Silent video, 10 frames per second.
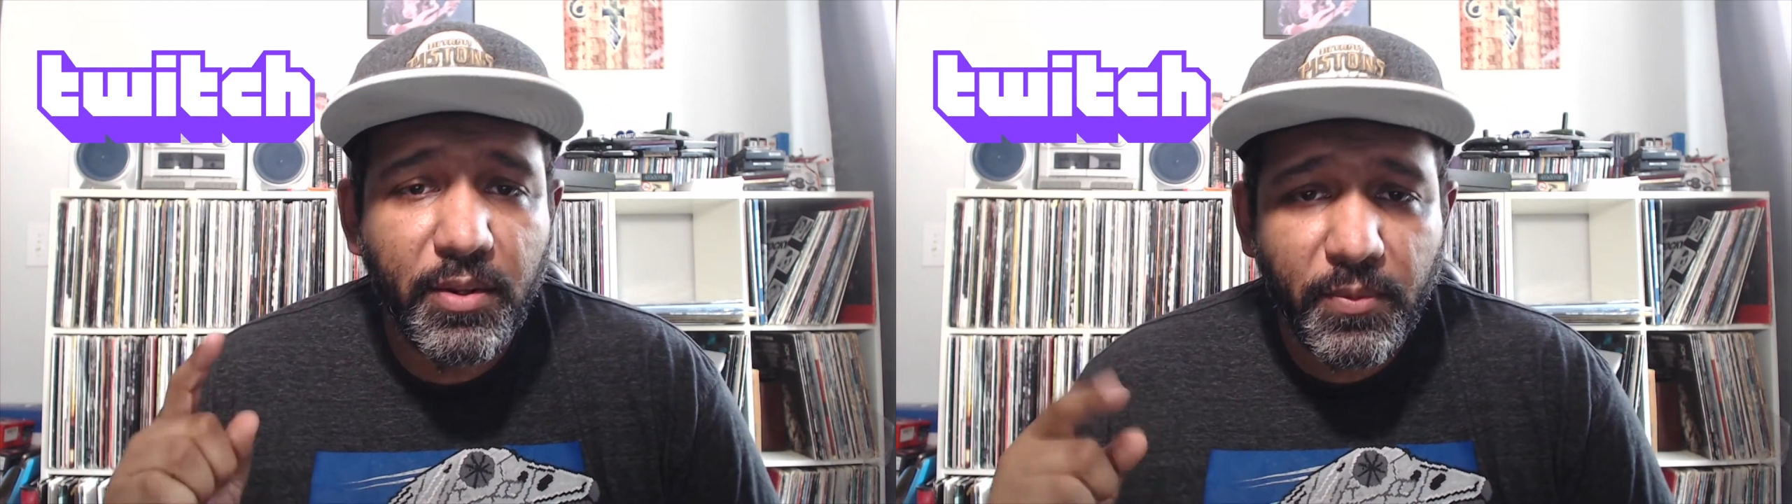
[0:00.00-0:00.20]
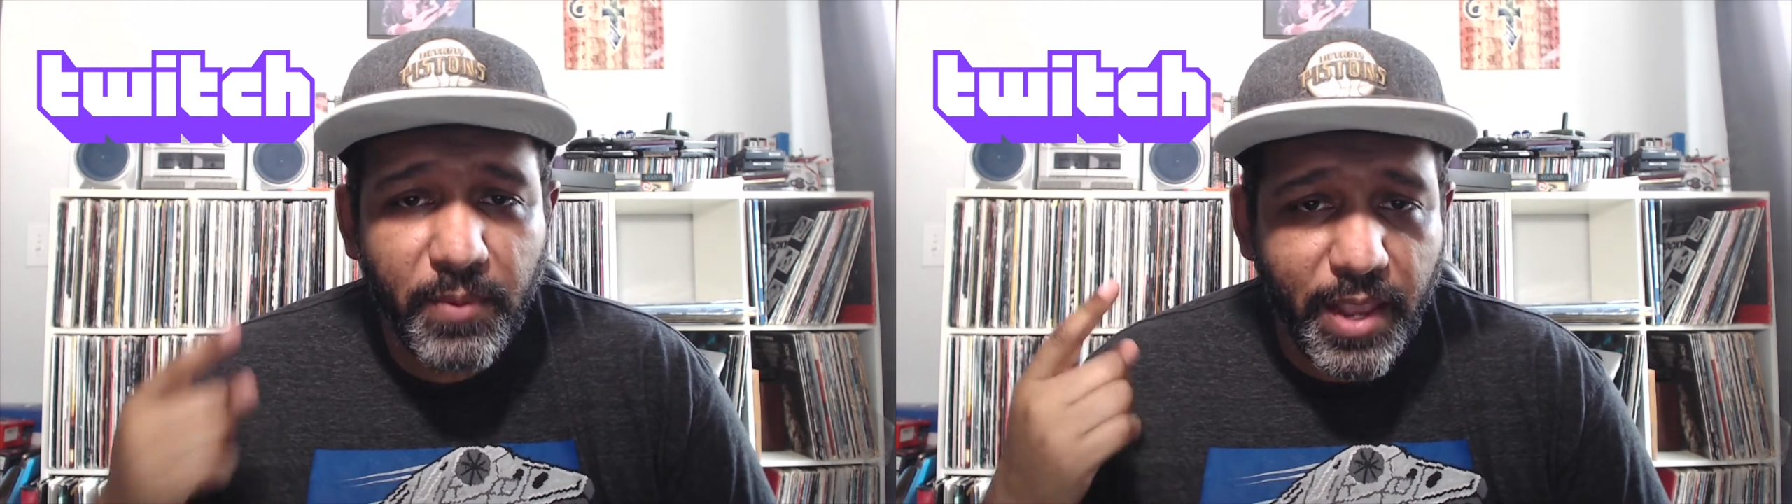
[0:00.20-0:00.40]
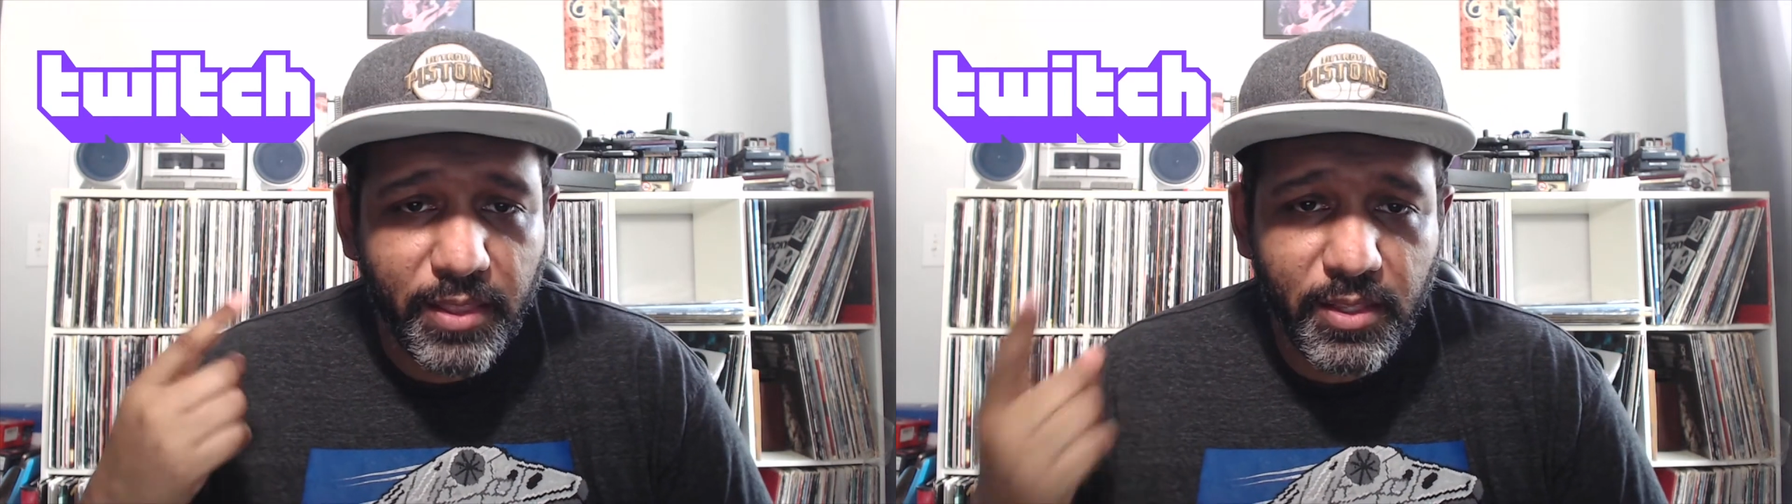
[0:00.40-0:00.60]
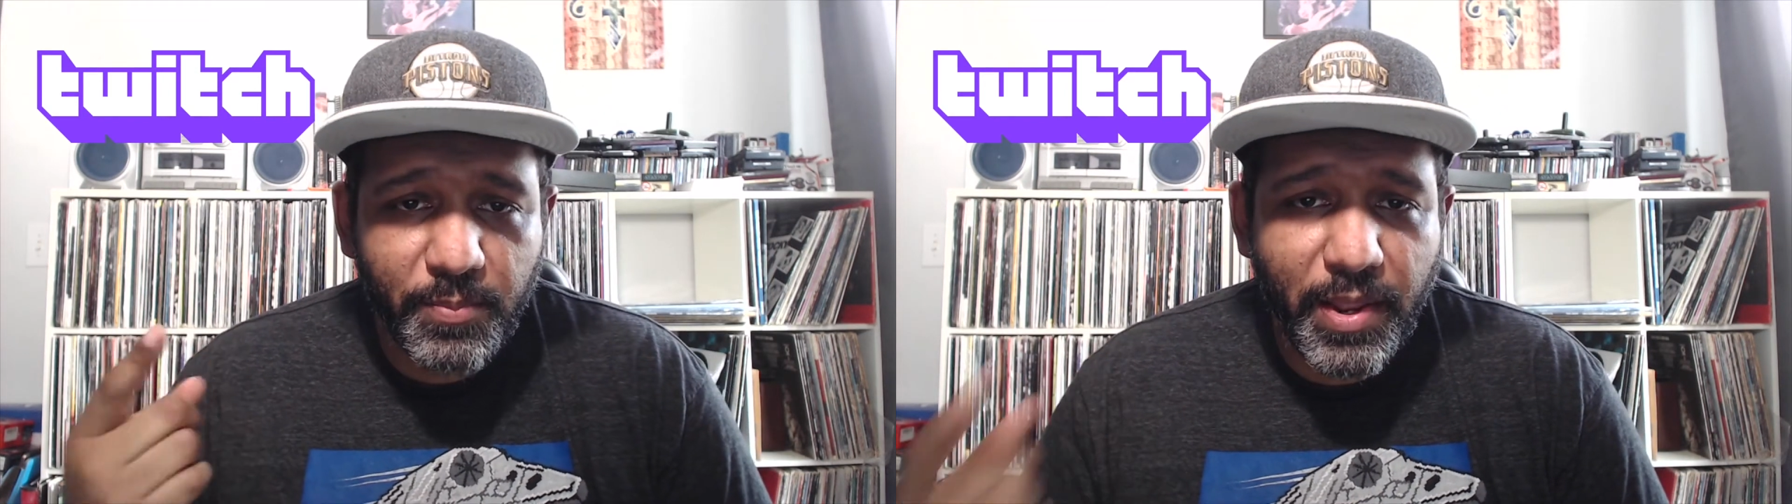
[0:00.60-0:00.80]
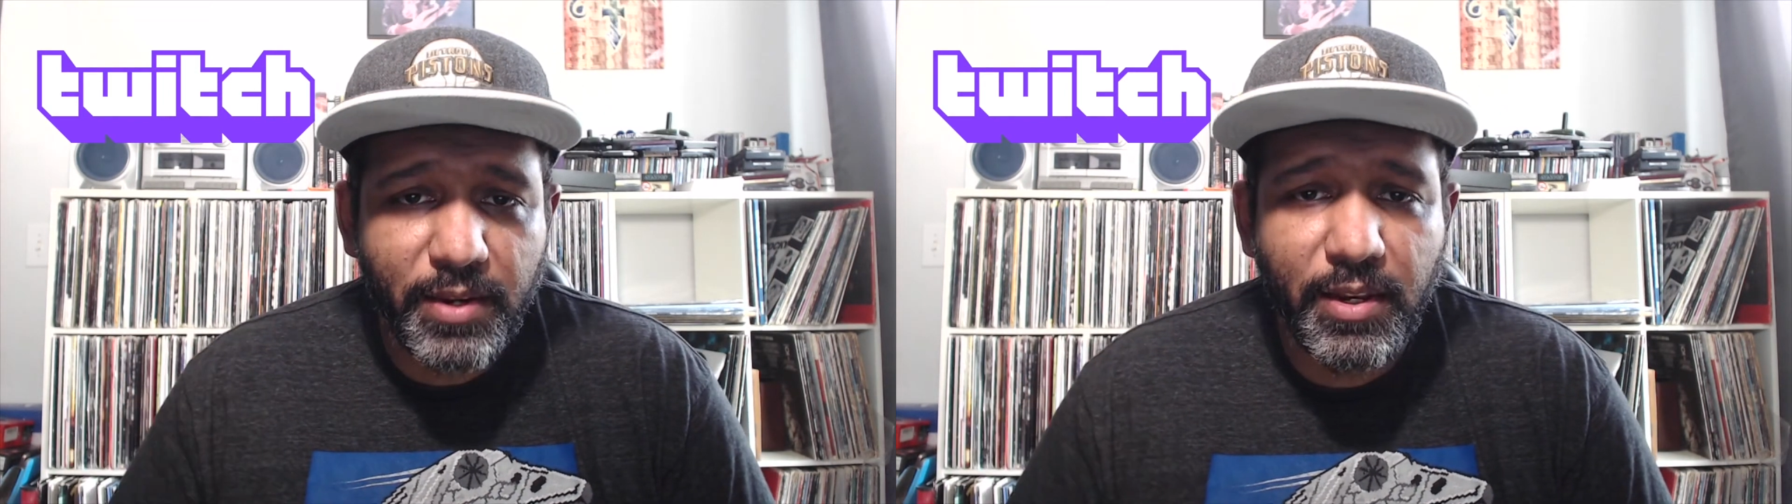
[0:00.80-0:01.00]
we had this
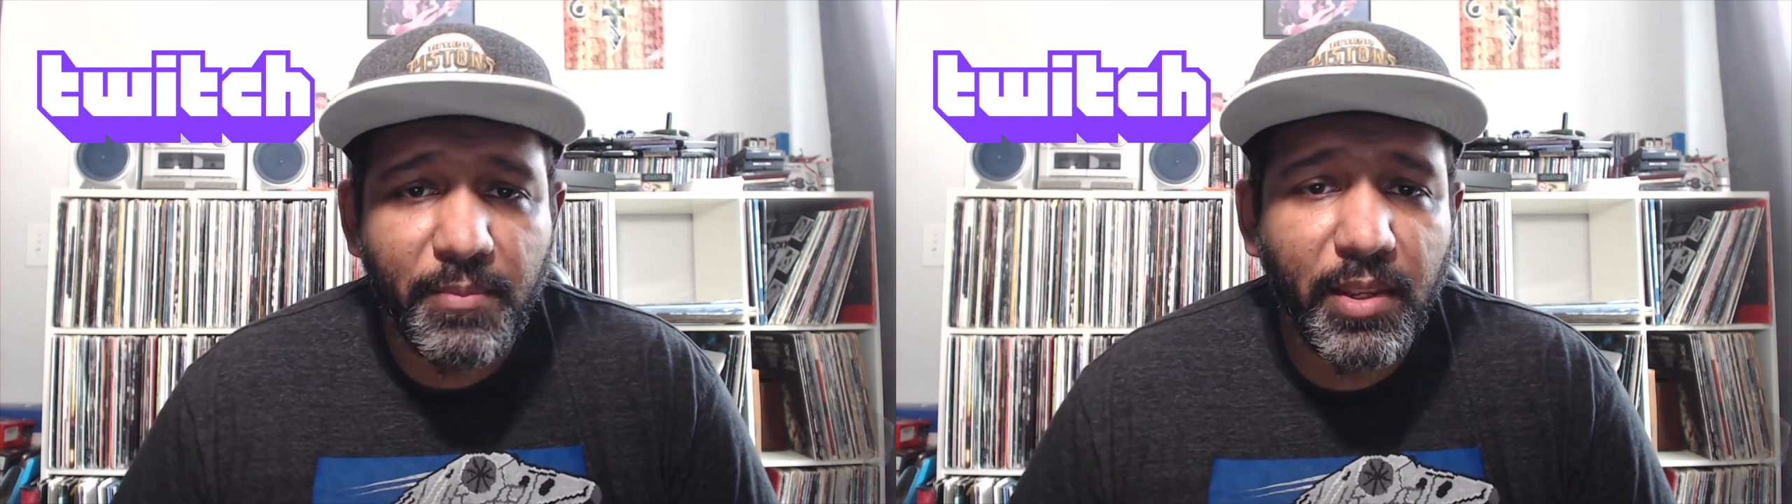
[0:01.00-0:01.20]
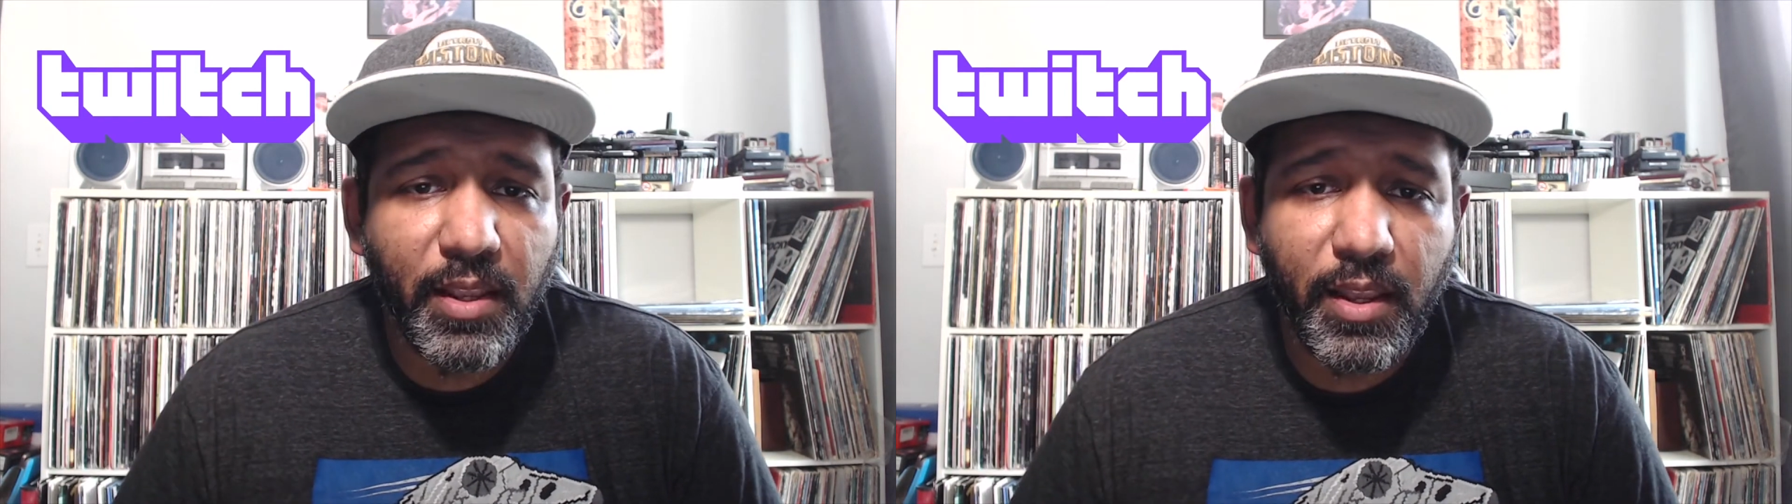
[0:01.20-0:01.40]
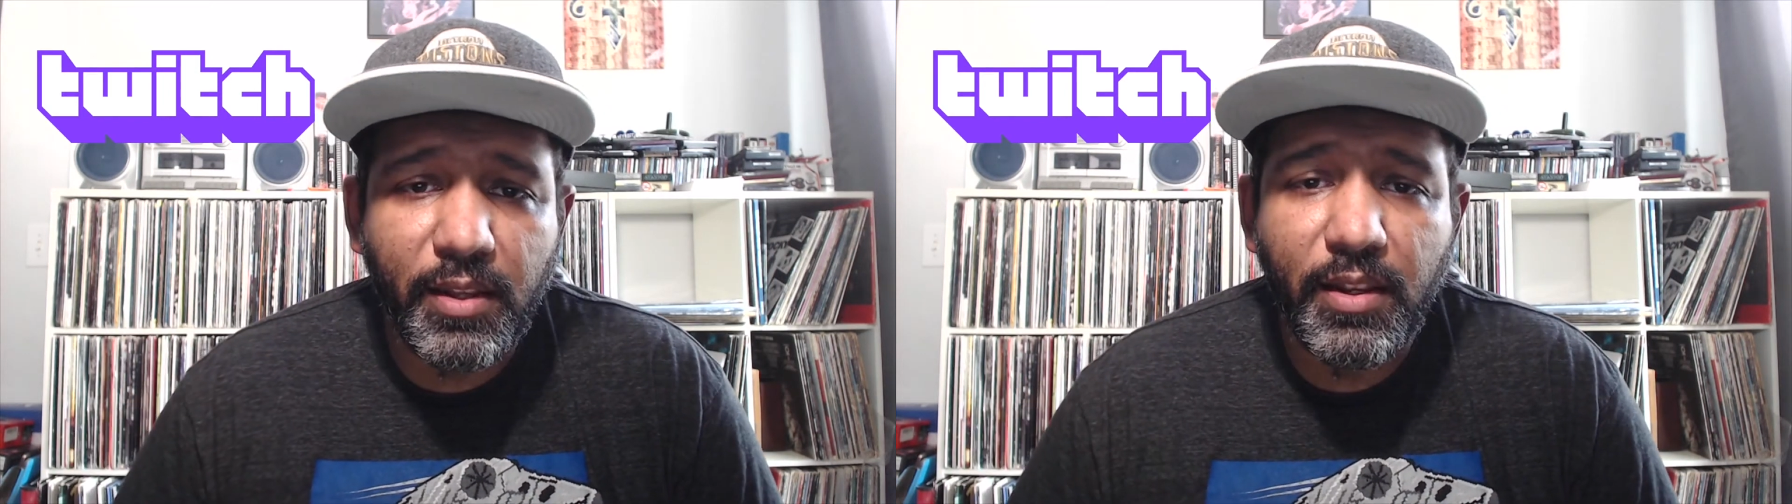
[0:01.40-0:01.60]
pandemic hit